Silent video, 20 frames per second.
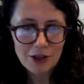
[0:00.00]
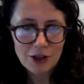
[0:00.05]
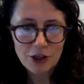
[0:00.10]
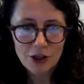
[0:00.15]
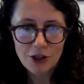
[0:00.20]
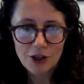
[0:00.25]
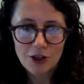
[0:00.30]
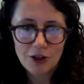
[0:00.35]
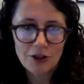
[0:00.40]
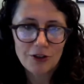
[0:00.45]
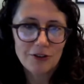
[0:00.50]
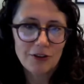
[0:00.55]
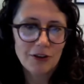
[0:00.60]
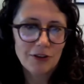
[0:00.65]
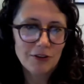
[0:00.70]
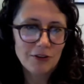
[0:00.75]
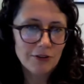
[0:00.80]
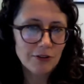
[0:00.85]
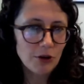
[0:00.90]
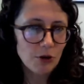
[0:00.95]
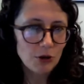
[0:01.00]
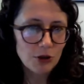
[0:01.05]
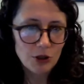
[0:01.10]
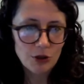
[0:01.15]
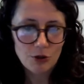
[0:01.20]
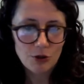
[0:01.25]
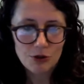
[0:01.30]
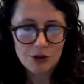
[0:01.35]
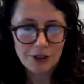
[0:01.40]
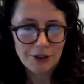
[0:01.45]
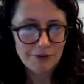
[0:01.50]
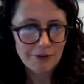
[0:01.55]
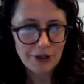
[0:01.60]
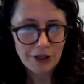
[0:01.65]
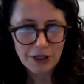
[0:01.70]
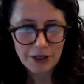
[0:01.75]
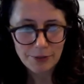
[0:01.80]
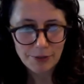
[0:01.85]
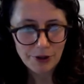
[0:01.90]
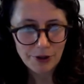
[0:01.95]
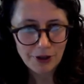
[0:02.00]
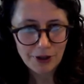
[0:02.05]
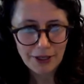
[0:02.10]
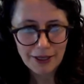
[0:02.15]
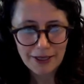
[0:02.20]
occurs is so hugely variable.